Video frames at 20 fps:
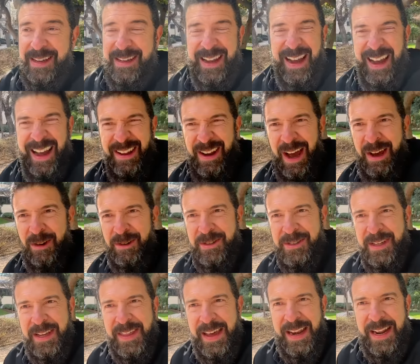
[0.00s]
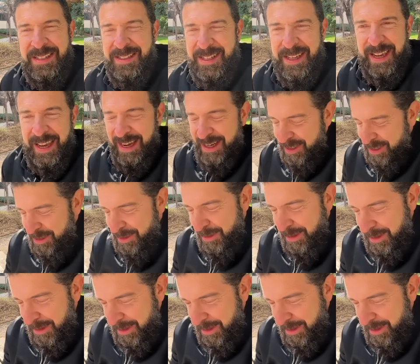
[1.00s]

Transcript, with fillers: I don't see that as the case.